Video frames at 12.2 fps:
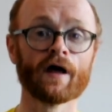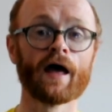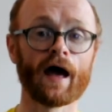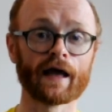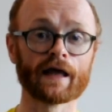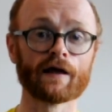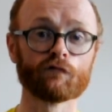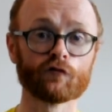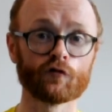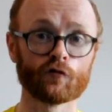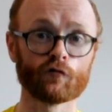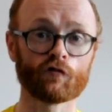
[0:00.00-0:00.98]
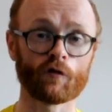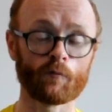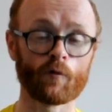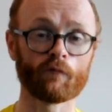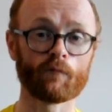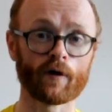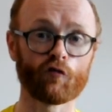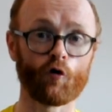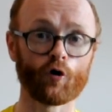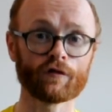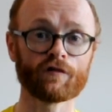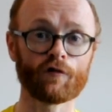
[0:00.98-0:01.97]
and giving you some of my
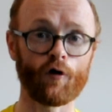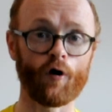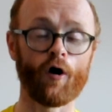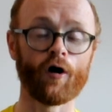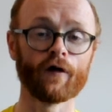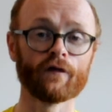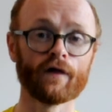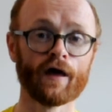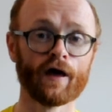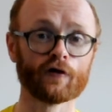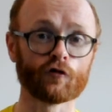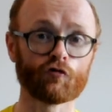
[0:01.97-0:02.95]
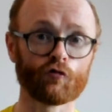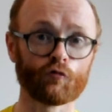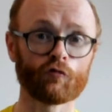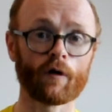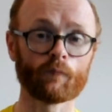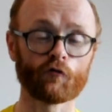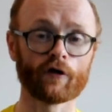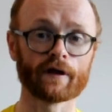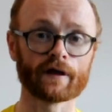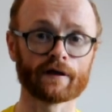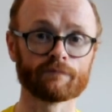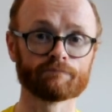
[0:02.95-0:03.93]
thoughts on the shoes I'm running
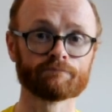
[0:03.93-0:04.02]
in.